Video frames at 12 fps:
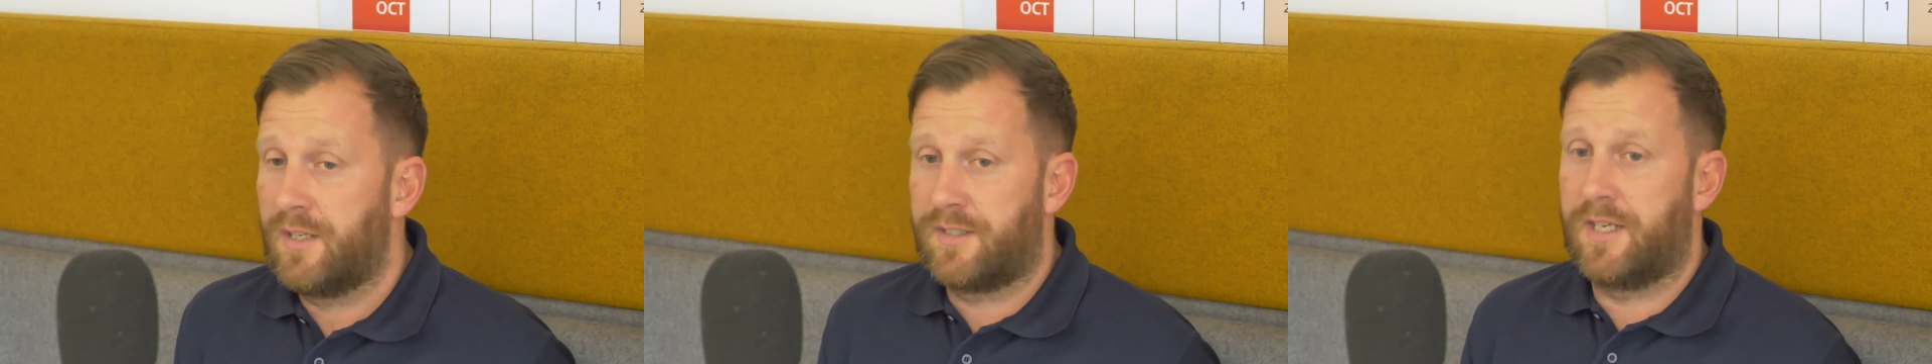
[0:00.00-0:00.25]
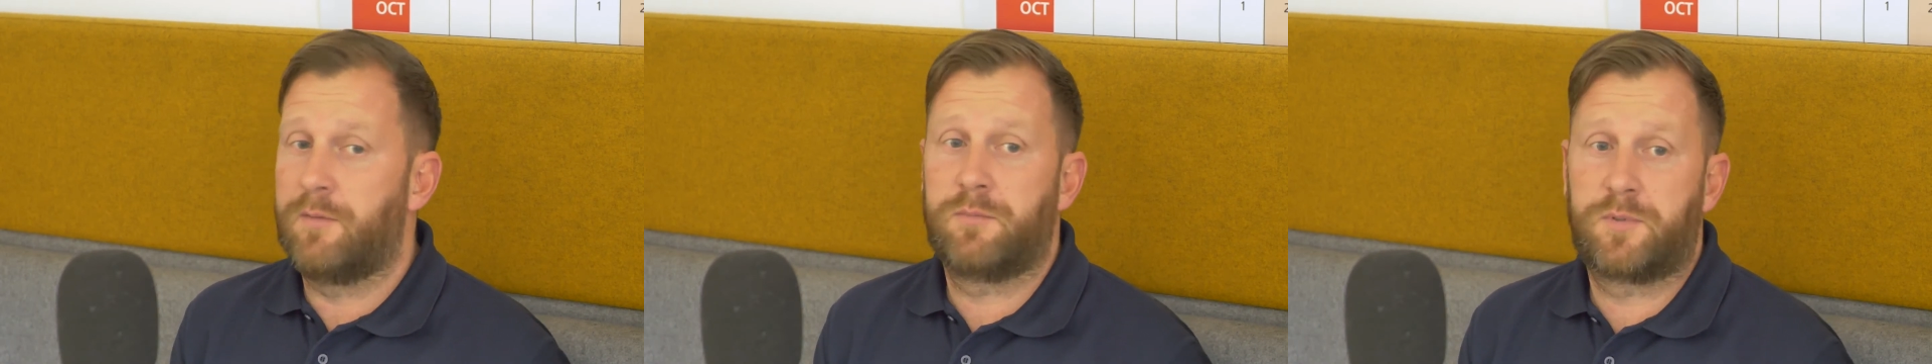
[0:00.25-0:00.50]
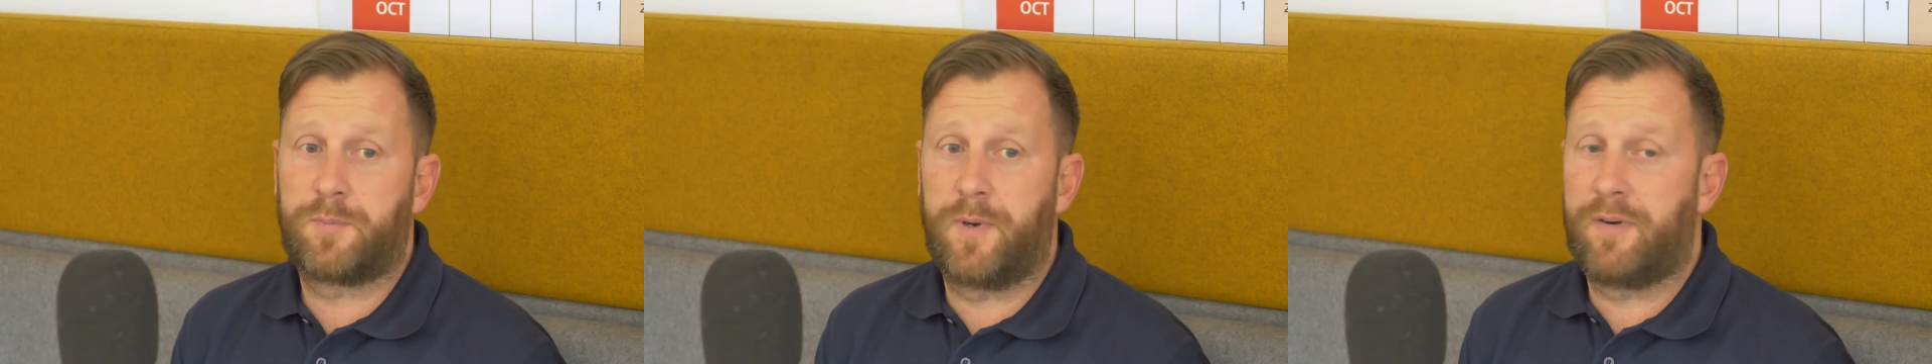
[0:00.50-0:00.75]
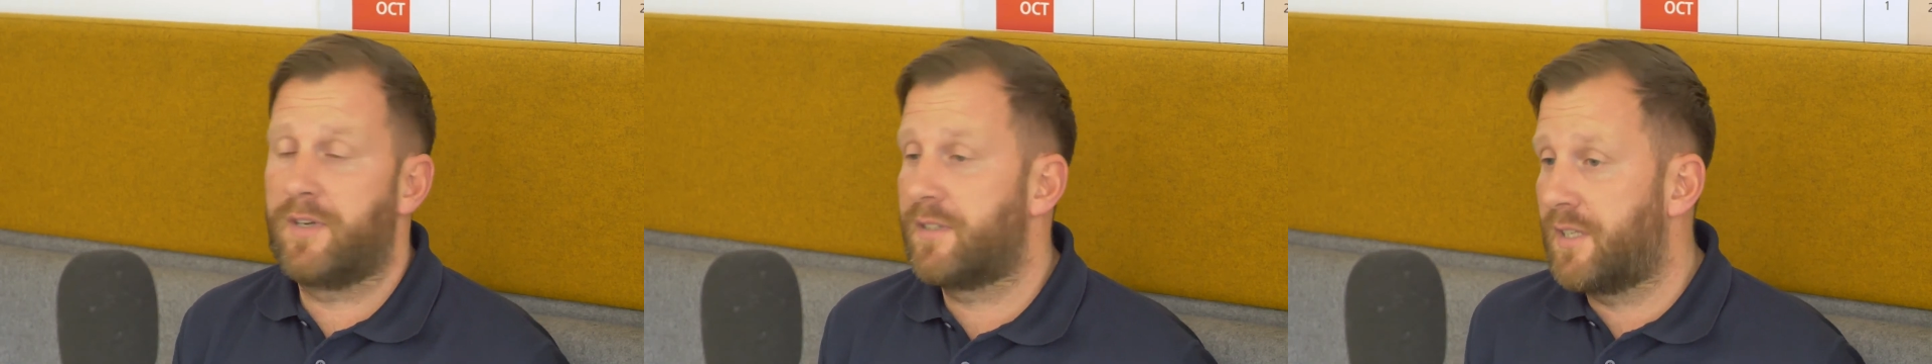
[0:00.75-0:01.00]
team
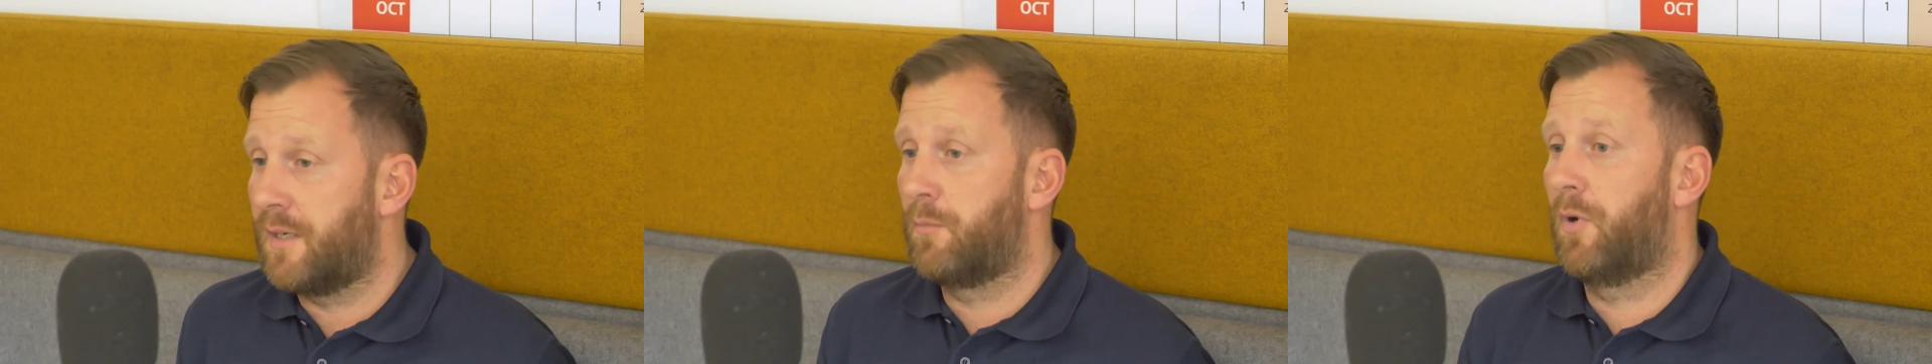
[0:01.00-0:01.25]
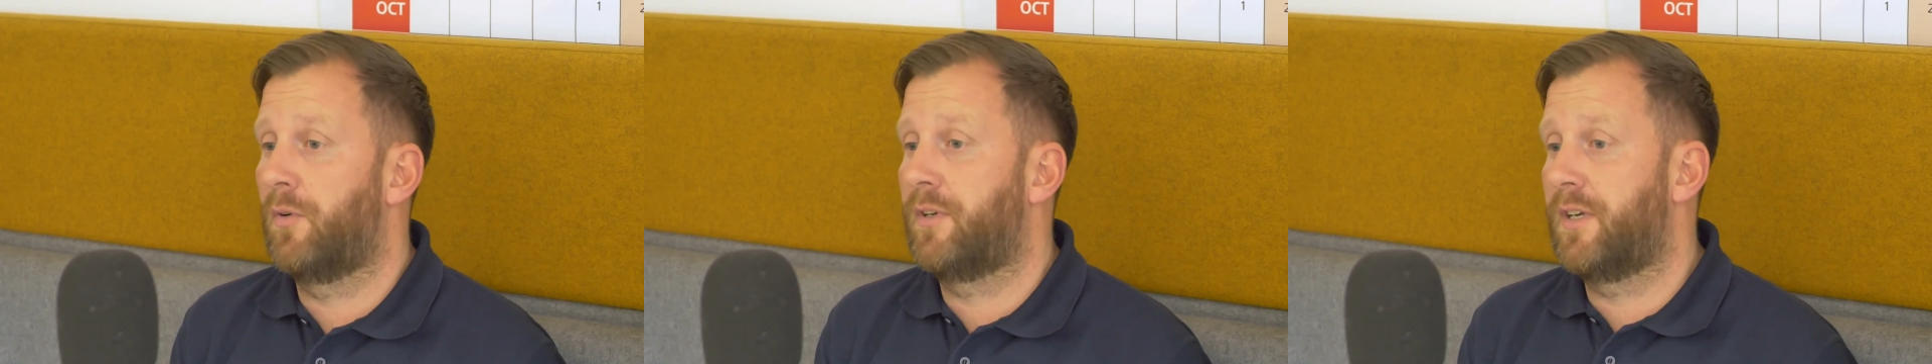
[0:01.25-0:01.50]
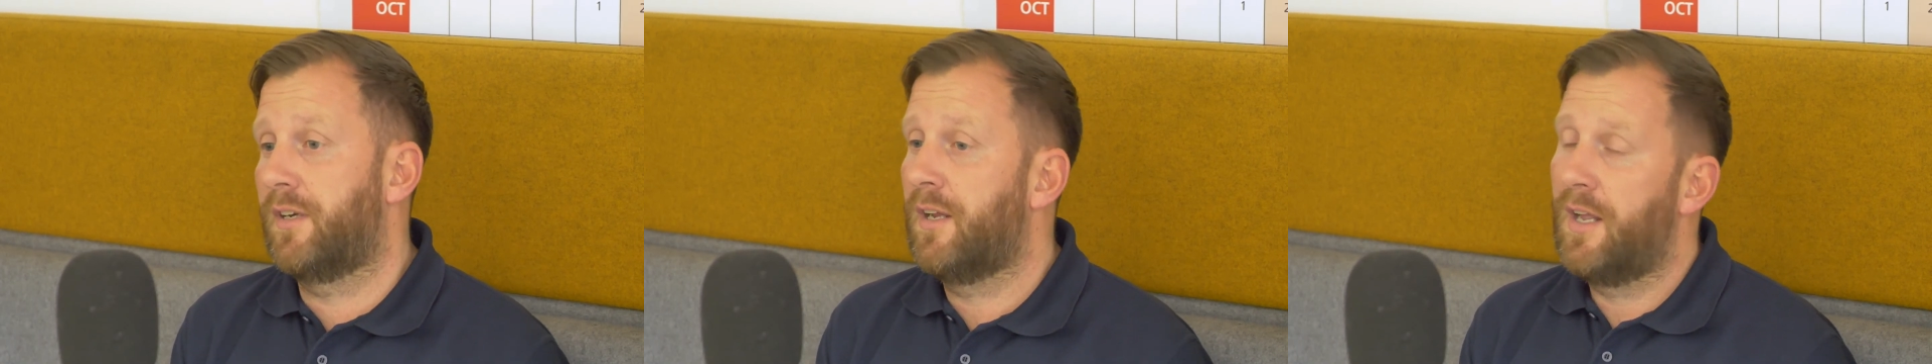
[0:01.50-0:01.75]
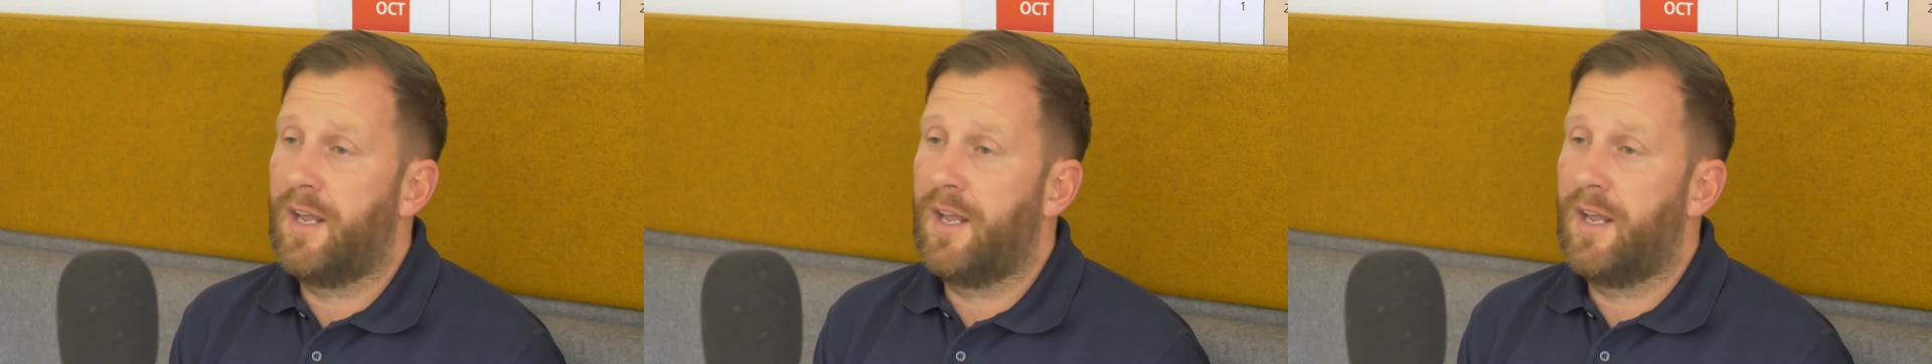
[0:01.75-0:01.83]
spirit, team bonding.